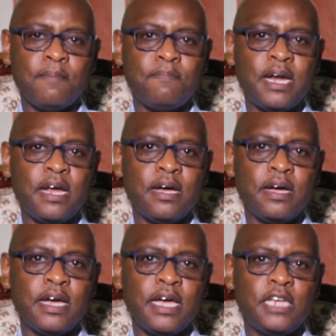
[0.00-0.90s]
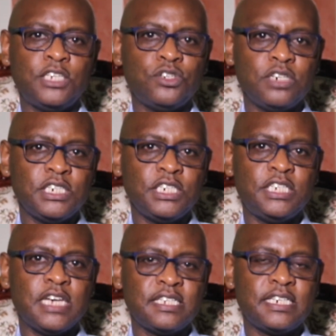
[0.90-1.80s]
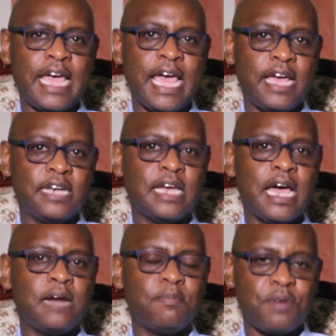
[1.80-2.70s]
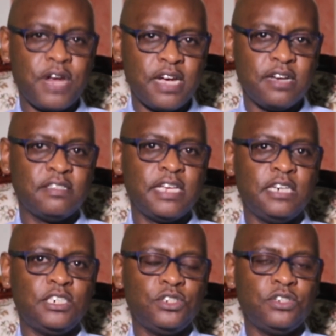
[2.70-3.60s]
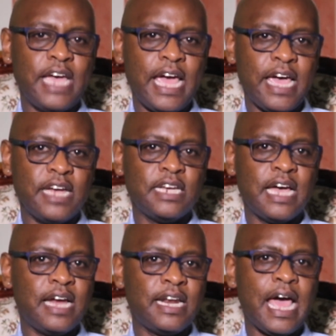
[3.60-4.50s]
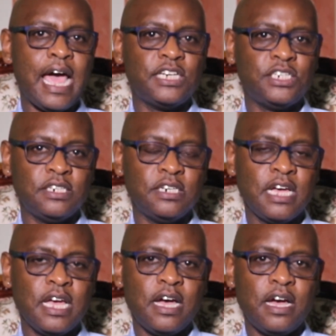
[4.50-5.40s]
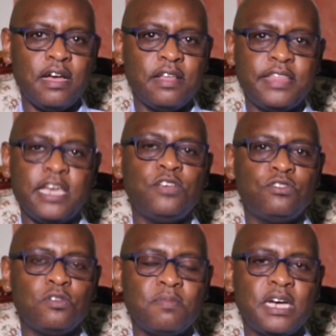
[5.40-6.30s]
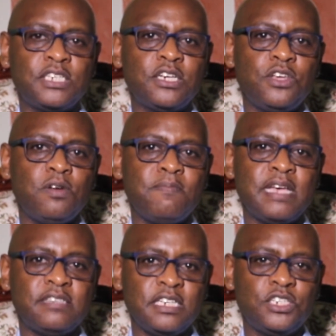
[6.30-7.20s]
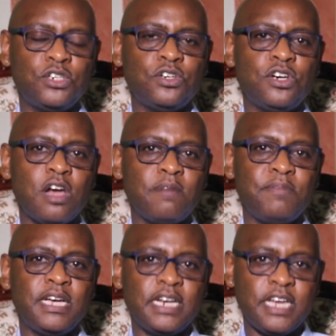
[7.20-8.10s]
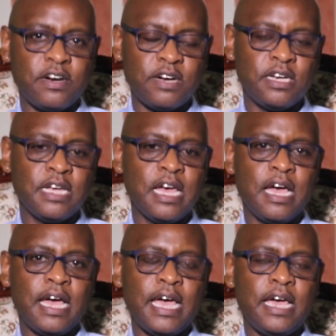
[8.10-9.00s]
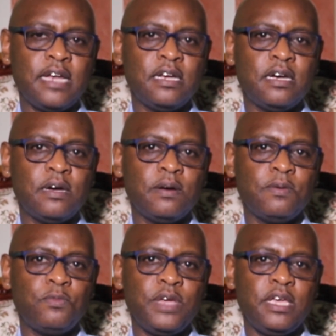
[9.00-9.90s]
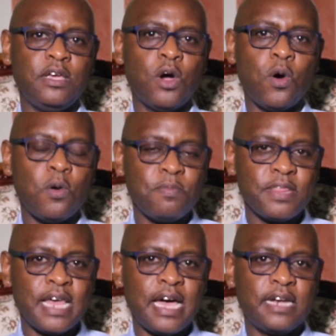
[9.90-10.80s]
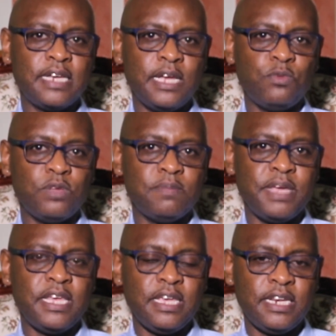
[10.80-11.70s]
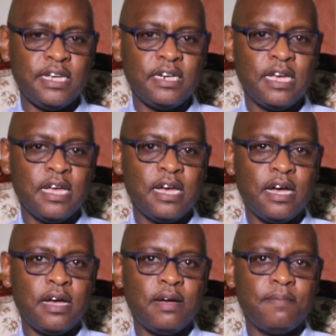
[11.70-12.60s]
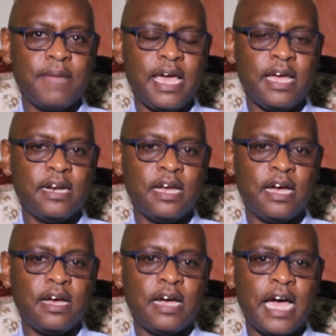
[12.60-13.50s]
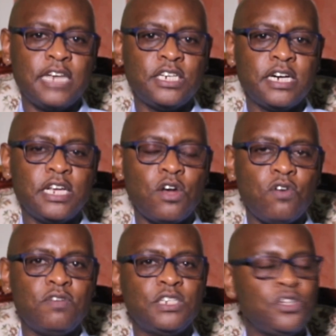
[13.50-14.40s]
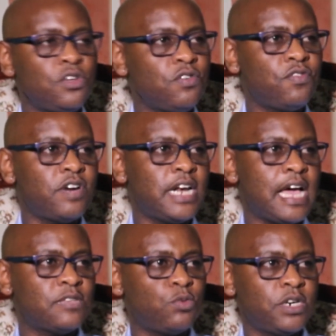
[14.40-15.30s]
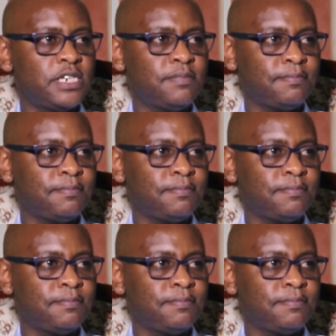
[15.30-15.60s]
But it shouldn't just end at prayers. It should end at action. Thank you so much. Your message could not be clearer. And we hope that it will be heeded. And I turn it over to you for a last word.